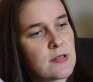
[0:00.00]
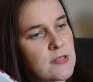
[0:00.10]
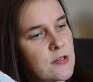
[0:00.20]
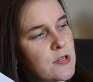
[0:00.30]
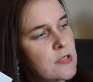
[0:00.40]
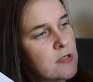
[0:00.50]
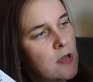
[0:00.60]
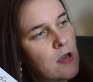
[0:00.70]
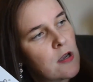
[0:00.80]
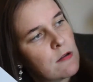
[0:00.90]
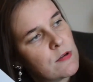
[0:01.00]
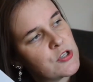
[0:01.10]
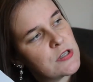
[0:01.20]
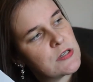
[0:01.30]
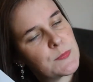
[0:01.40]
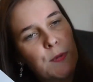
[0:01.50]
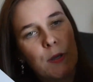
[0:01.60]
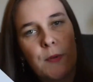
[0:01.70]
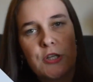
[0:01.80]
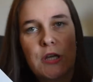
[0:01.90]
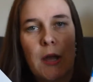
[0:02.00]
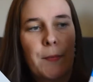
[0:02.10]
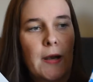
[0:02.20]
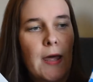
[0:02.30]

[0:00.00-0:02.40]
the series, which is Big Mushy Happy